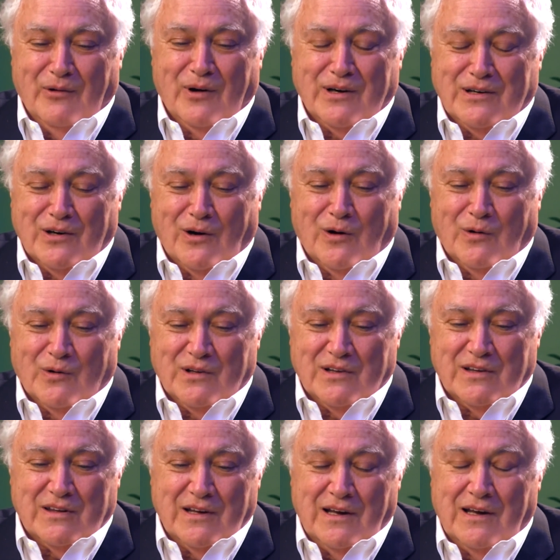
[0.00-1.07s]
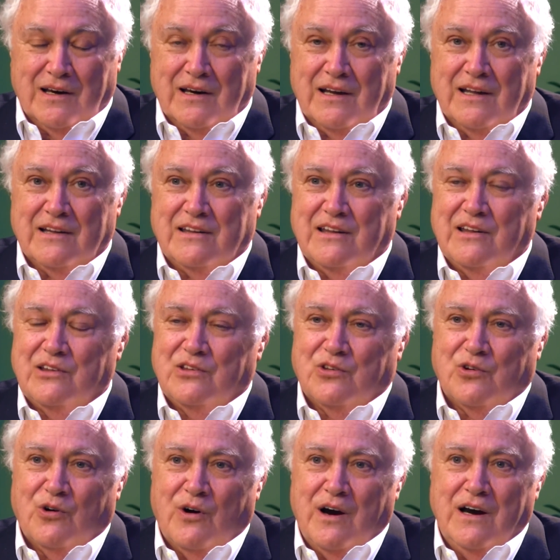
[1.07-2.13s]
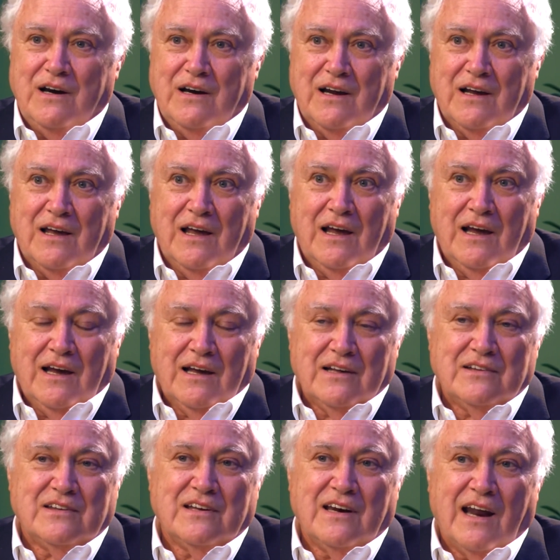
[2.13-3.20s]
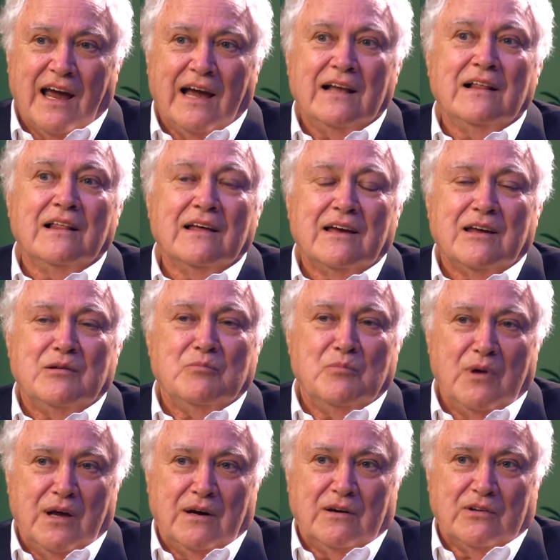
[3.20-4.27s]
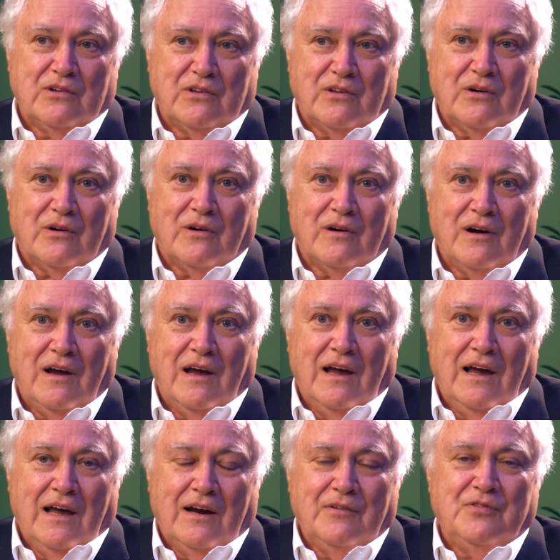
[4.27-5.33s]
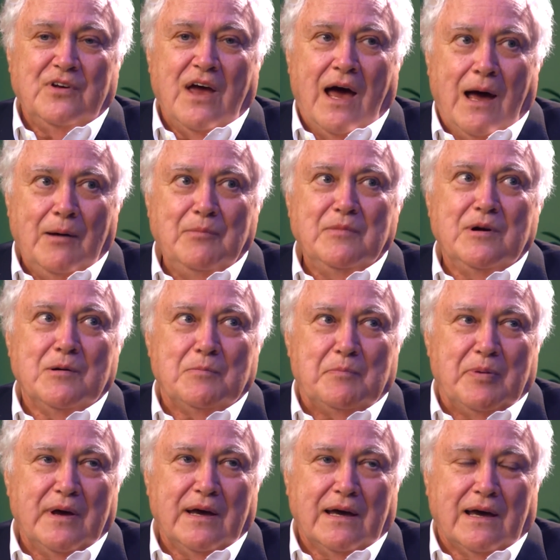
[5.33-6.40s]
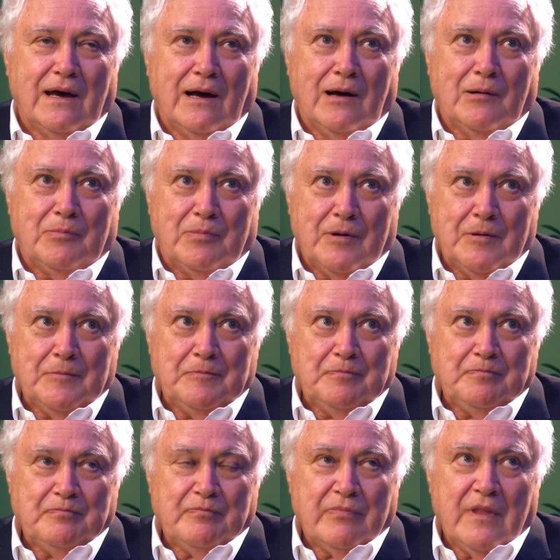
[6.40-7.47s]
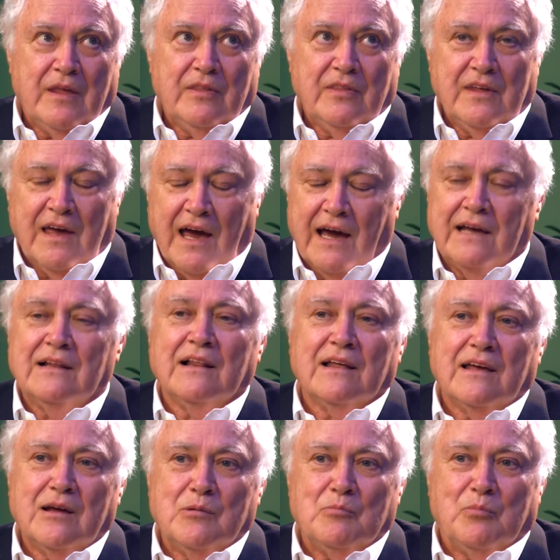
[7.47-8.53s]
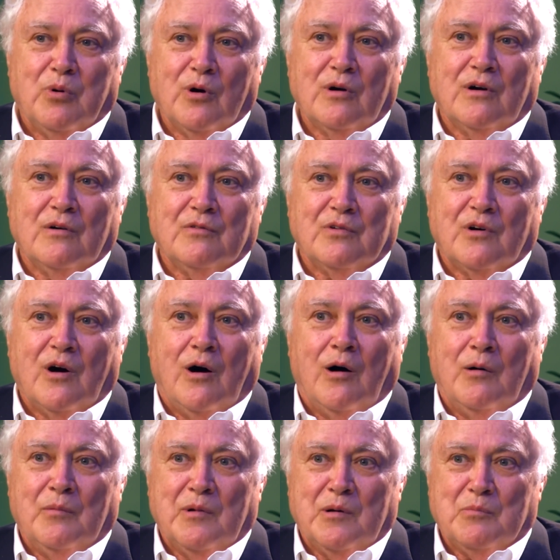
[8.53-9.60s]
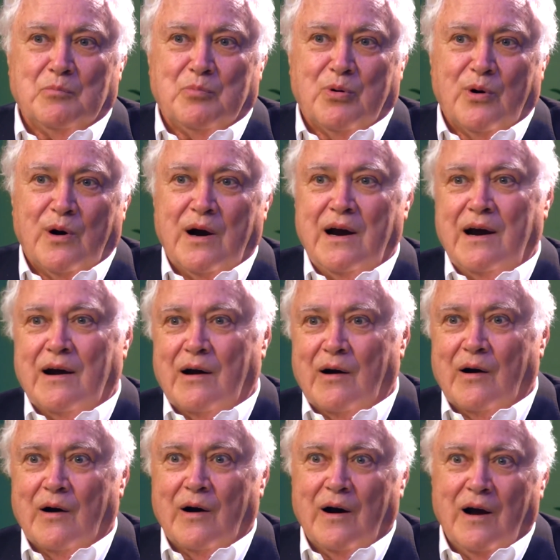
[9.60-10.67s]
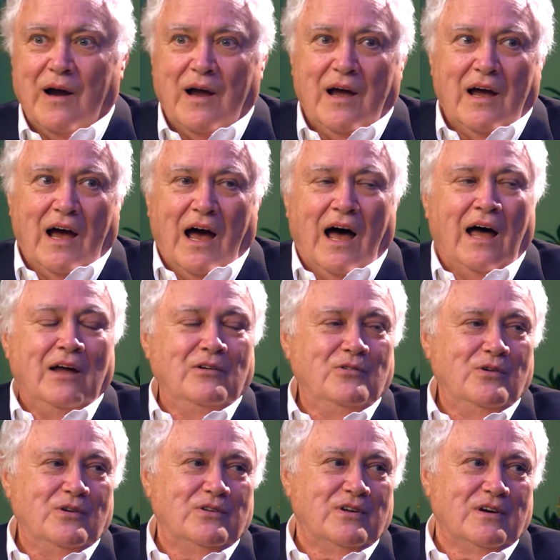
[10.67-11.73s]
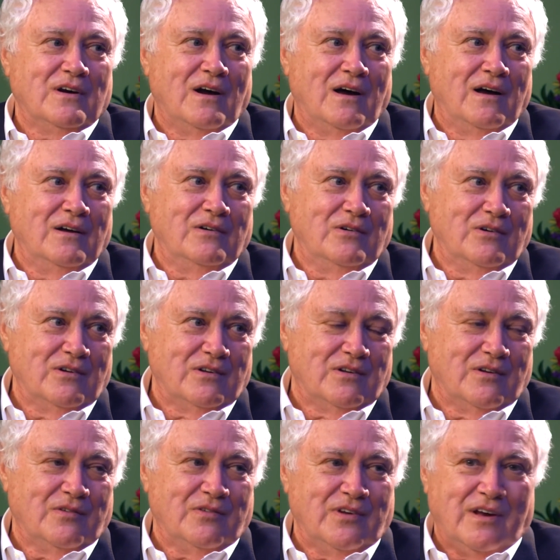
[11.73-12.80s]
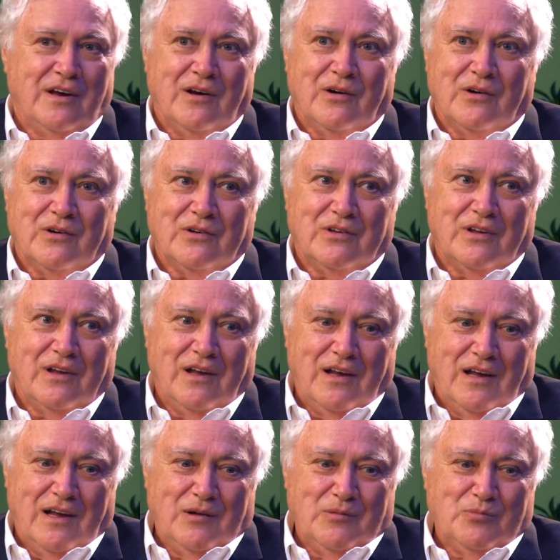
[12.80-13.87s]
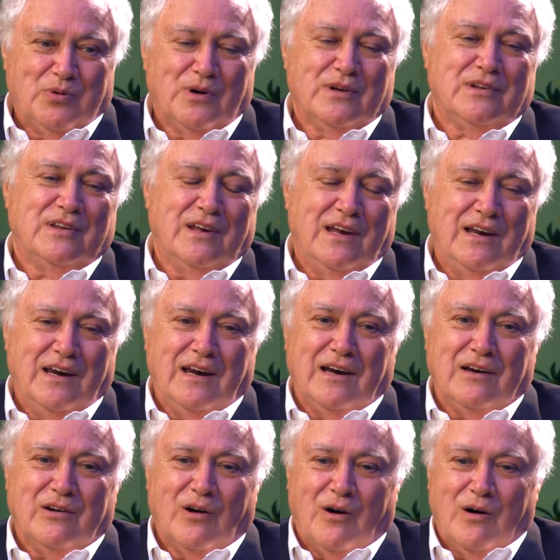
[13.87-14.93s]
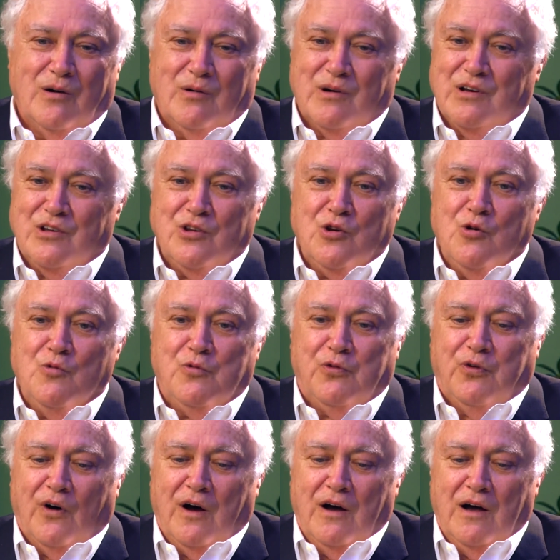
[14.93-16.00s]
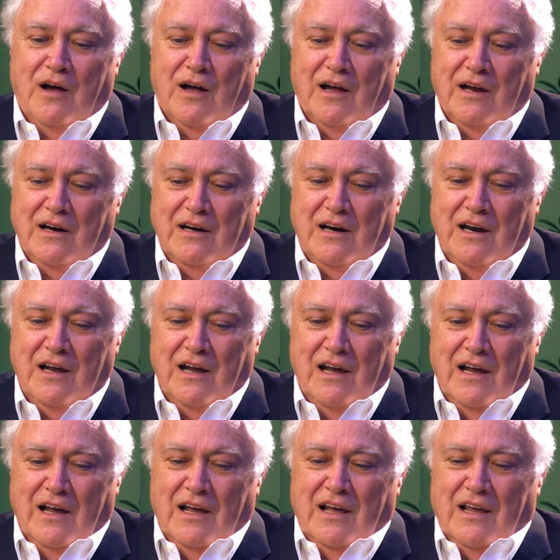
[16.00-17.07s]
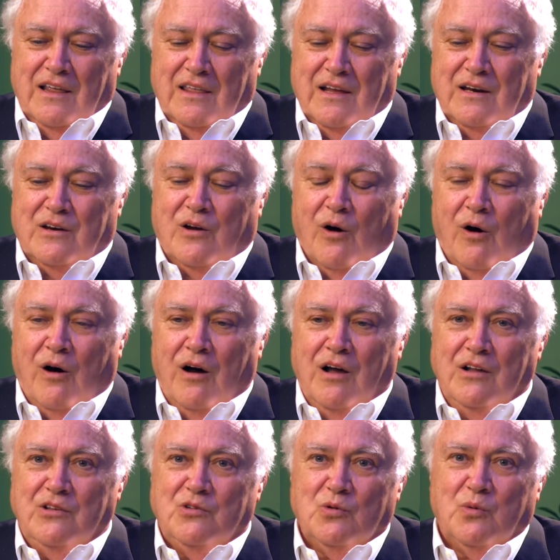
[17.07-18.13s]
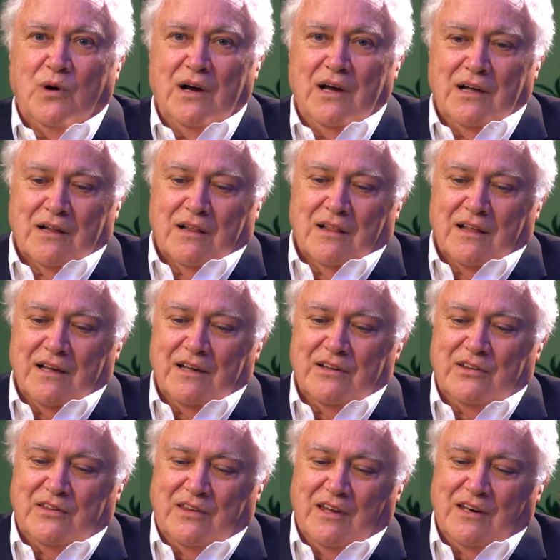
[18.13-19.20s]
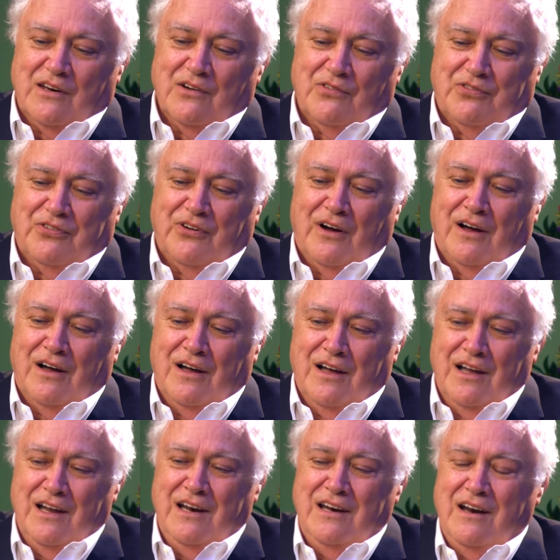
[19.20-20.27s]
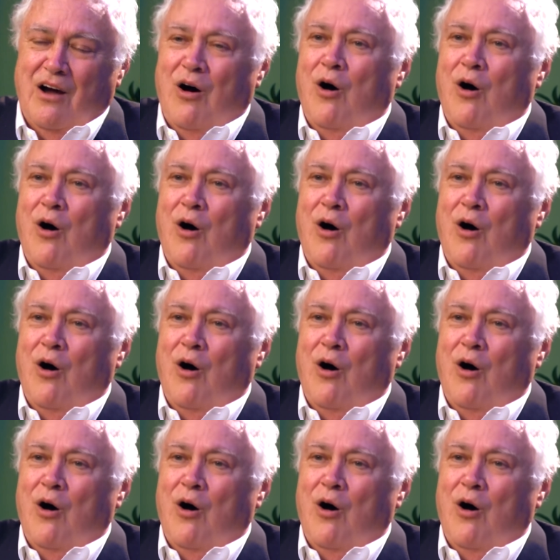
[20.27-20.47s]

what Darwin said is his training as an Anglican minister. And if you happen to pick up the Anglican Book of Common Prayer, hundreds and hundreds of years preceding Darwin, you find that God's will is to divide